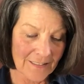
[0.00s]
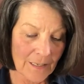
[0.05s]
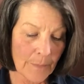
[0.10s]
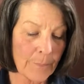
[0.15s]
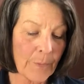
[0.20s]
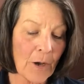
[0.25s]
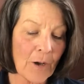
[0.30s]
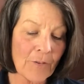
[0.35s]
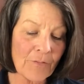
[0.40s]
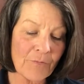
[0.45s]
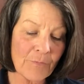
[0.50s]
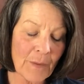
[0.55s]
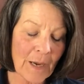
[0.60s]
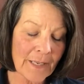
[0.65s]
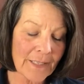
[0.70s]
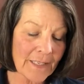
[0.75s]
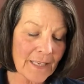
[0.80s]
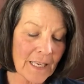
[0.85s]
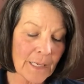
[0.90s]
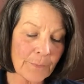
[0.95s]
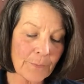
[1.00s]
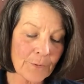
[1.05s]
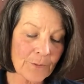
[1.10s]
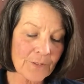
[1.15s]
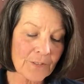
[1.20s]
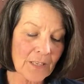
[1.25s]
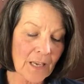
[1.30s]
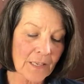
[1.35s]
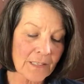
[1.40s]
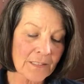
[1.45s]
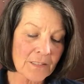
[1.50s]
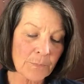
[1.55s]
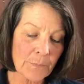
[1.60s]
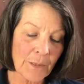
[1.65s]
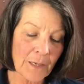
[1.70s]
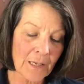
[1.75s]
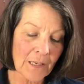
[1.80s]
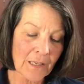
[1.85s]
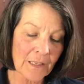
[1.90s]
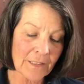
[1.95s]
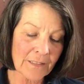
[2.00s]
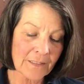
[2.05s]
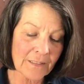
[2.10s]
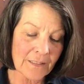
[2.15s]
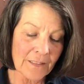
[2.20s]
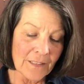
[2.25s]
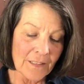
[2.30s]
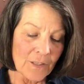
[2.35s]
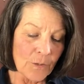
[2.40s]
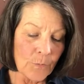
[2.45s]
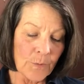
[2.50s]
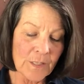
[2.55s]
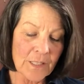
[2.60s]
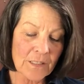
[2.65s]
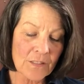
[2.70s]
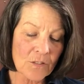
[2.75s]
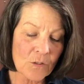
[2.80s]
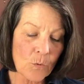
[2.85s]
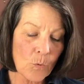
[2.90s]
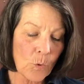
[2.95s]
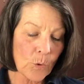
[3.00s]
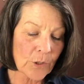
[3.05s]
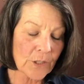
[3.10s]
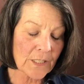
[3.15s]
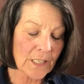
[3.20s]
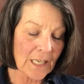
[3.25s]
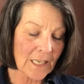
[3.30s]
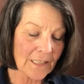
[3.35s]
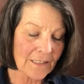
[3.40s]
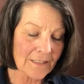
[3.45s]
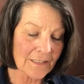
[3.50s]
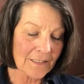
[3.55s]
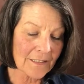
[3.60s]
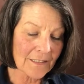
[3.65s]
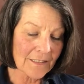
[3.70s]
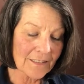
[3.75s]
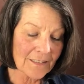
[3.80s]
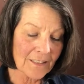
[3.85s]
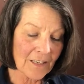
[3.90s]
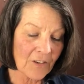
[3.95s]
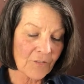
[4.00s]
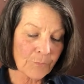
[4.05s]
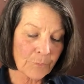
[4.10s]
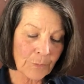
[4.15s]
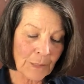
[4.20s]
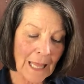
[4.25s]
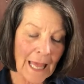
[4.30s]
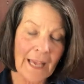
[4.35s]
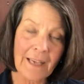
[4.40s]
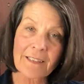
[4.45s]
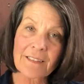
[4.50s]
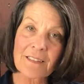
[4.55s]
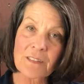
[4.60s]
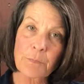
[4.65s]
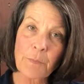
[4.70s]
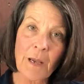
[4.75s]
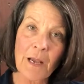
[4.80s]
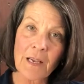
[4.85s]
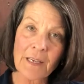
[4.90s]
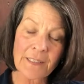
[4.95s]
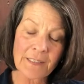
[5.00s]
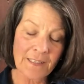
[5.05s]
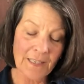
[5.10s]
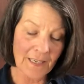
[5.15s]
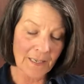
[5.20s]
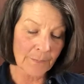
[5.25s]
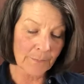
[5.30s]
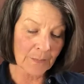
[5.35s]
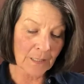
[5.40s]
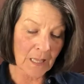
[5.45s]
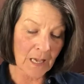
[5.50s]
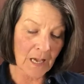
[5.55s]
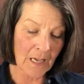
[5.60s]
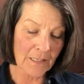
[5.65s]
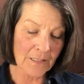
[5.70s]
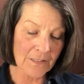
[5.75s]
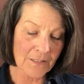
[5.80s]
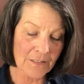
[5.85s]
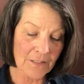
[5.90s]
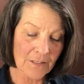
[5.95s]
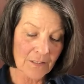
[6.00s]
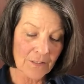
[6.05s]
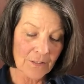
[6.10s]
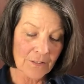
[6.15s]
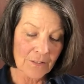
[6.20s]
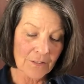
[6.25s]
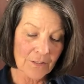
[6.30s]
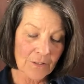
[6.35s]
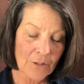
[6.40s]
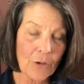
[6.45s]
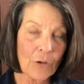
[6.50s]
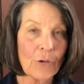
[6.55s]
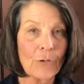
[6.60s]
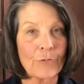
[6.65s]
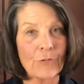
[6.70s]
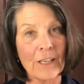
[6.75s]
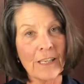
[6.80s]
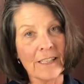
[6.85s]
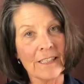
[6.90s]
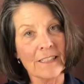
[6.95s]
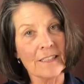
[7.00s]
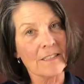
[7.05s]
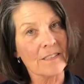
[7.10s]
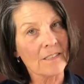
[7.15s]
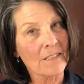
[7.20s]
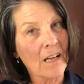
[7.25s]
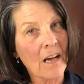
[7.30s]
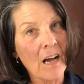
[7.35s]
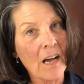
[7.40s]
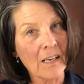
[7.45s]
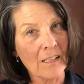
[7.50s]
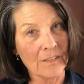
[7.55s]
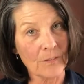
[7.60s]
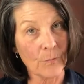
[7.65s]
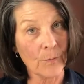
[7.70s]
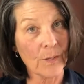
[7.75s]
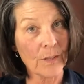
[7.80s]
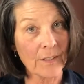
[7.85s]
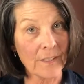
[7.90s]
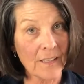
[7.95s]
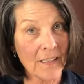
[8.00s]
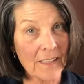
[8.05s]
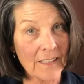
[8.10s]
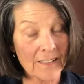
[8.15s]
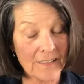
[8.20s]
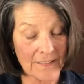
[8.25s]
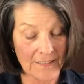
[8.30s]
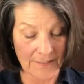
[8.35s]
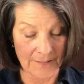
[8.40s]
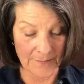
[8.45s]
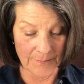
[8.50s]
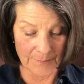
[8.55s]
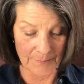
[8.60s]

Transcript: Above my neighbor's ice pond with its quartet of black-spined hemlocks, already stocked with night.